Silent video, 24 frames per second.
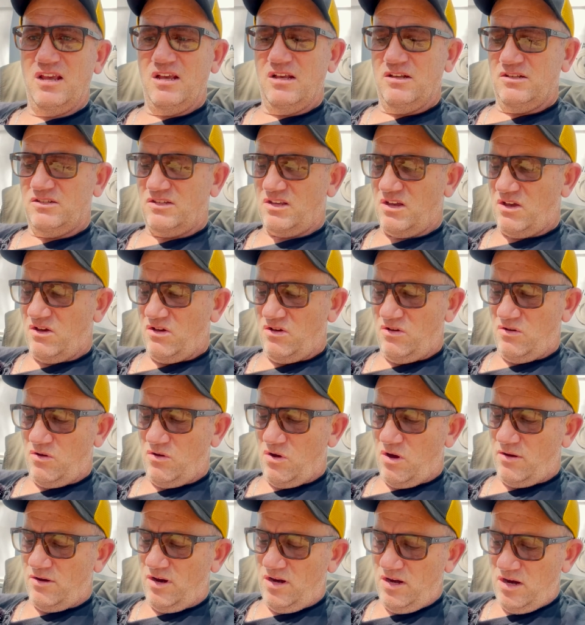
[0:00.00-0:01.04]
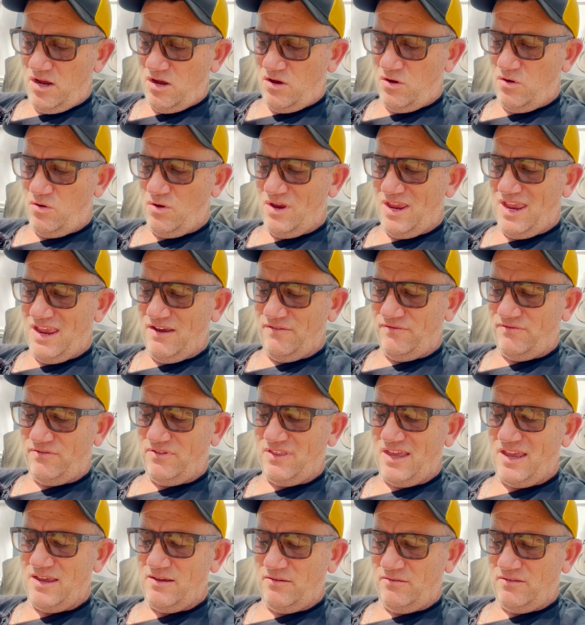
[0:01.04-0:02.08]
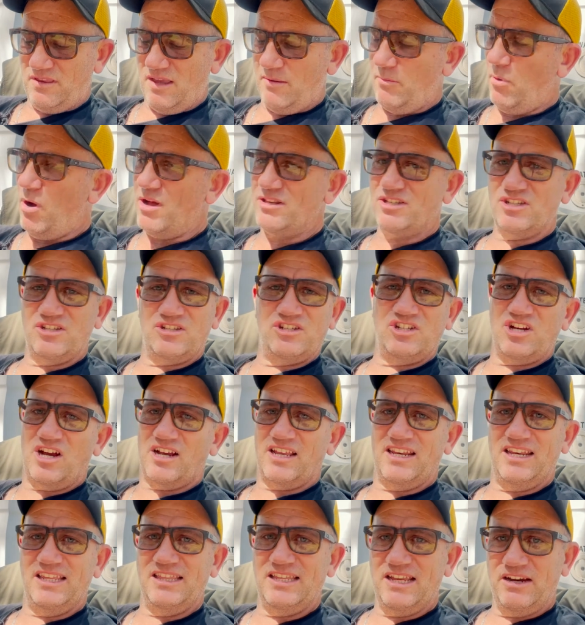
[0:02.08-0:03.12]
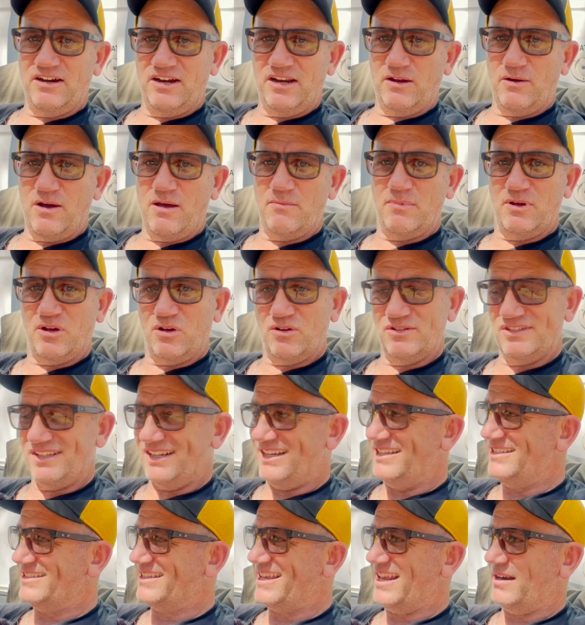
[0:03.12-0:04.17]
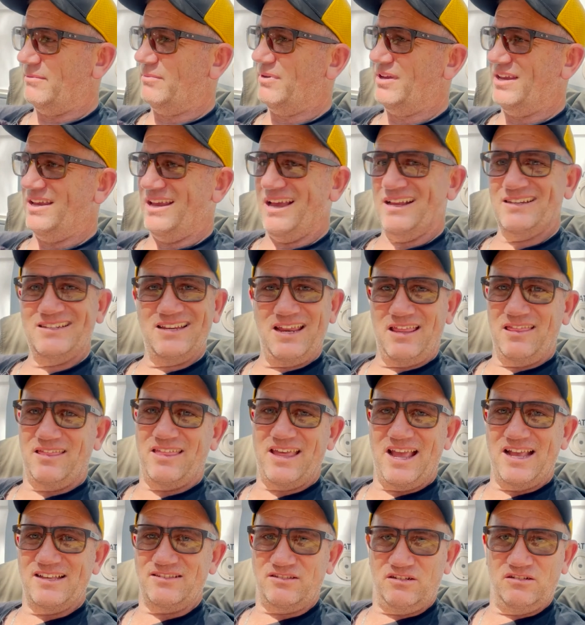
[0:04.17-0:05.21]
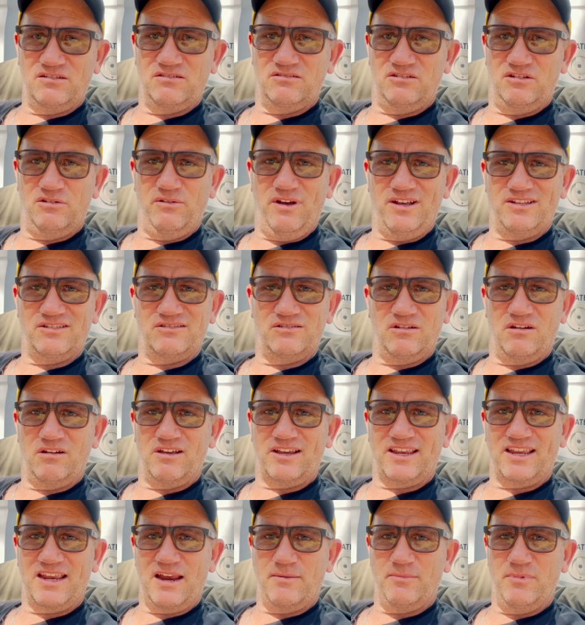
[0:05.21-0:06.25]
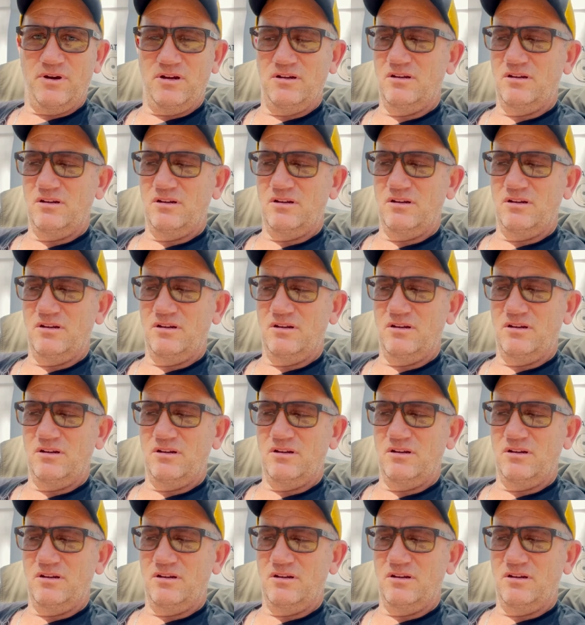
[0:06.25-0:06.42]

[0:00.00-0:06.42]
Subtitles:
So I don't know if they might just chuck it in there anyway, because it is going to be a $10,000 camera.